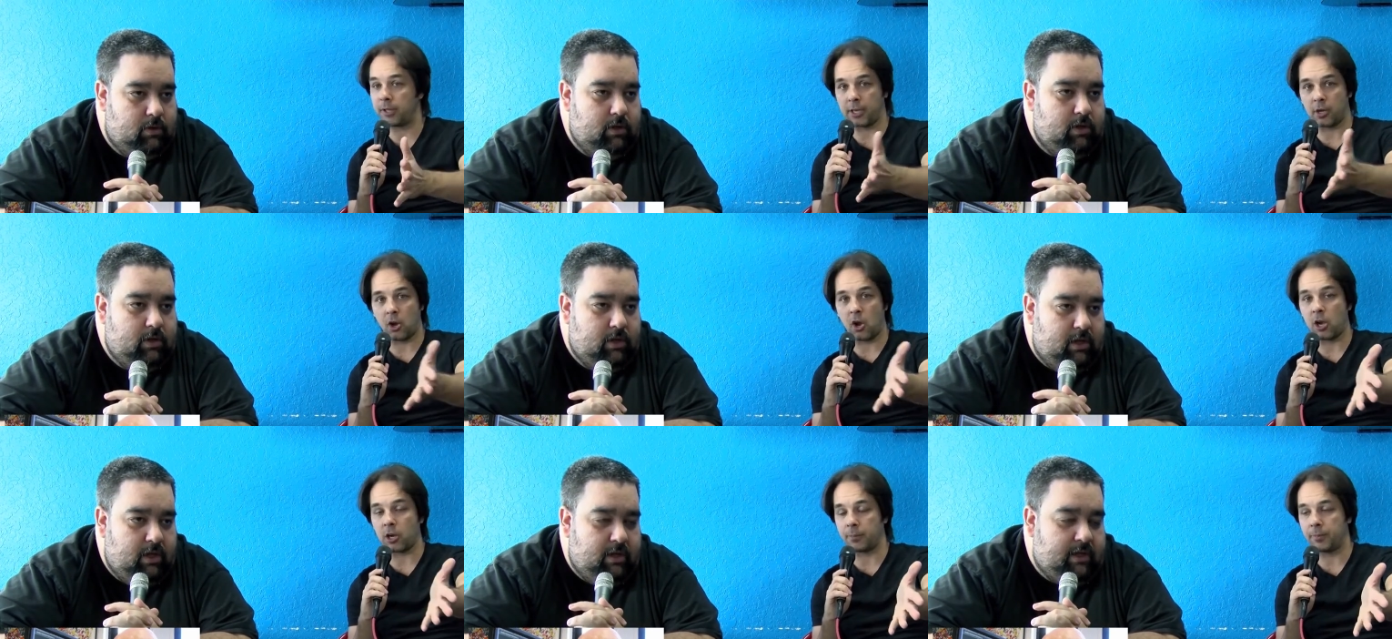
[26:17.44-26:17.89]

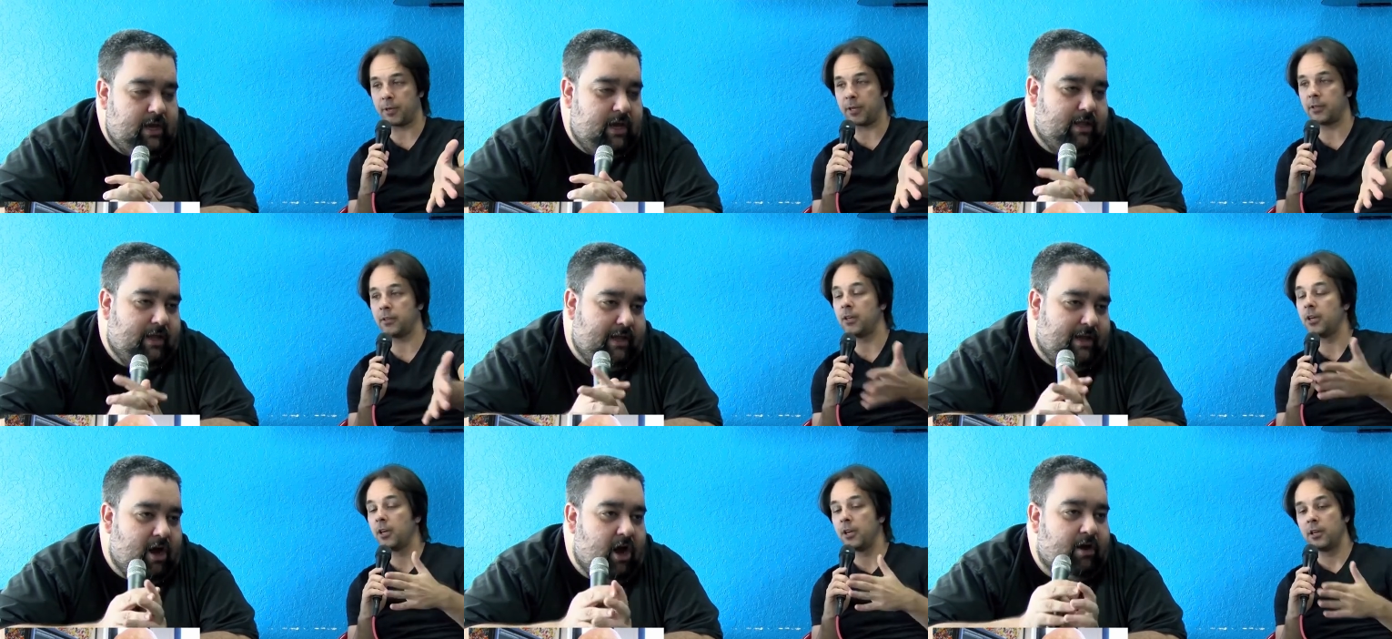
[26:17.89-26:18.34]
Speaker 1: like Hawkman. Yeah,
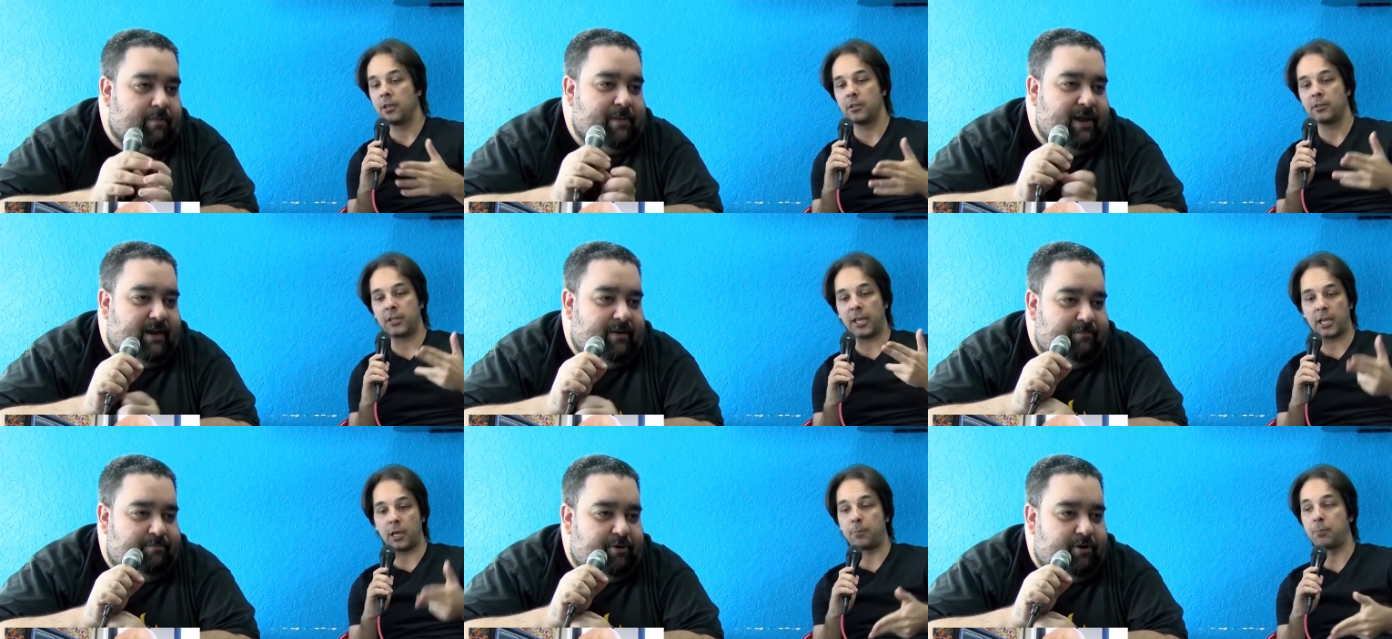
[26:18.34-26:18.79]
like
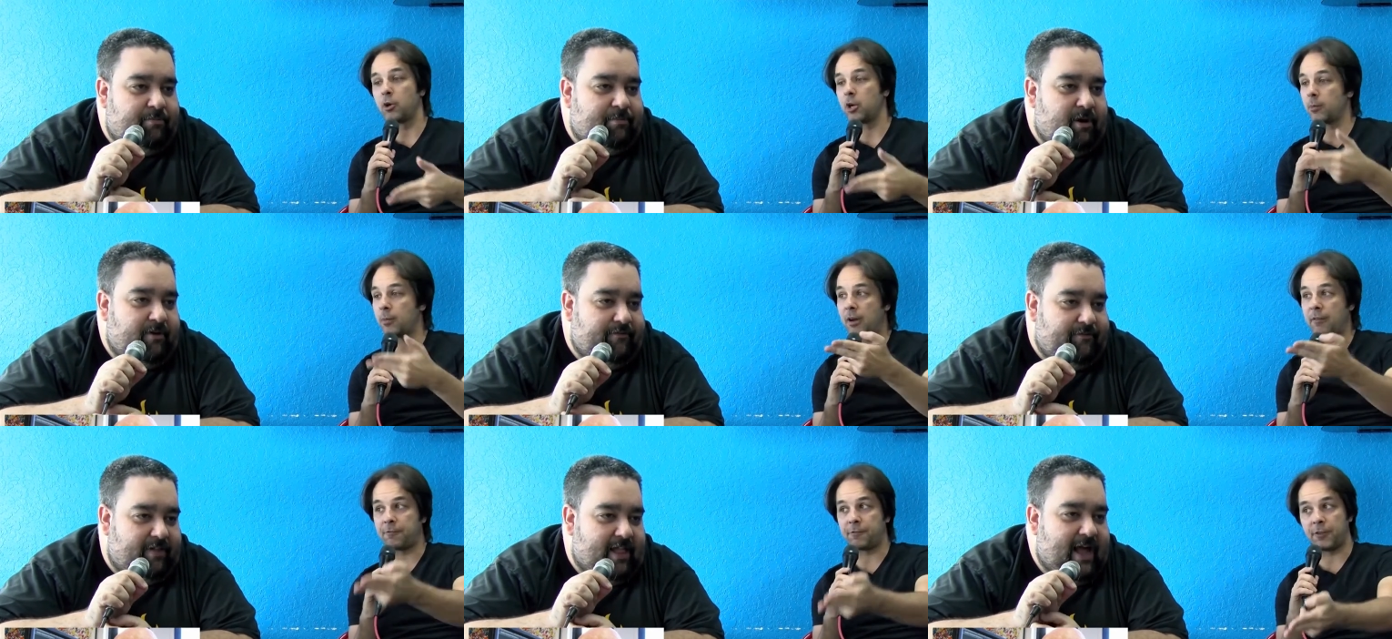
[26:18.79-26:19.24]
Hawkman. They could put, put
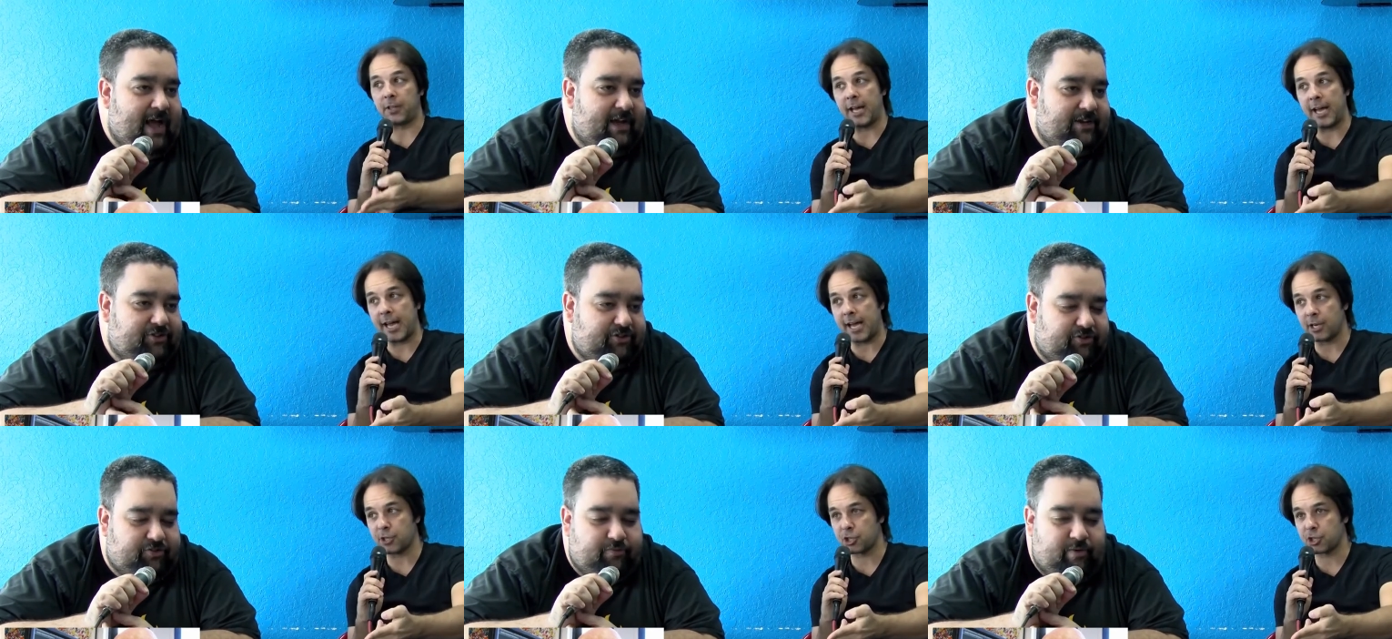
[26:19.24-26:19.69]
him, him, on
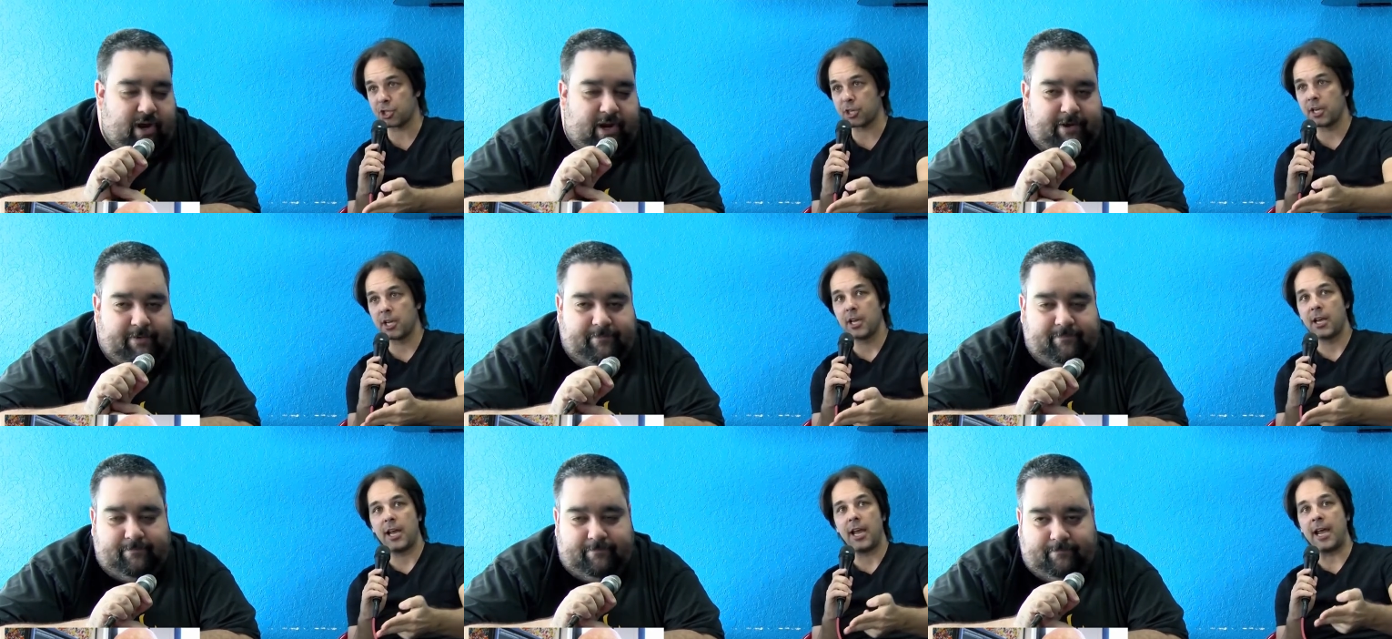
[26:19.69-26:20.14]
Flash, Flash,
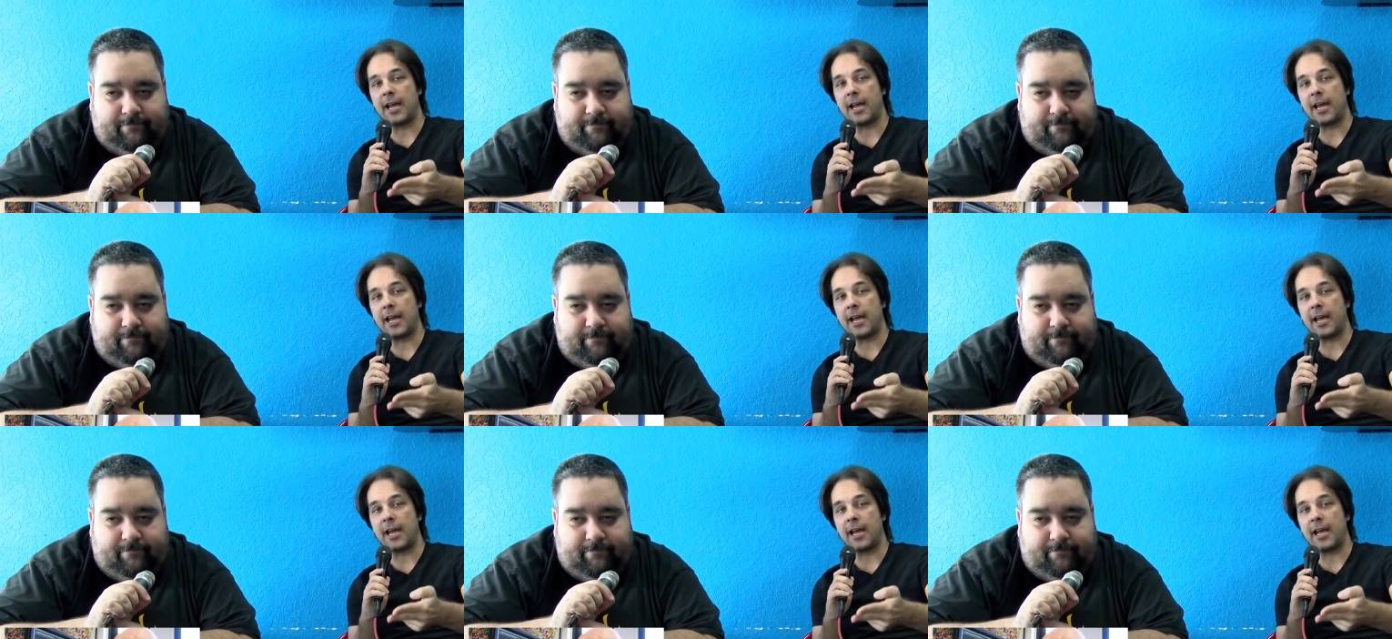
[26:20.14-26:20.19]
right?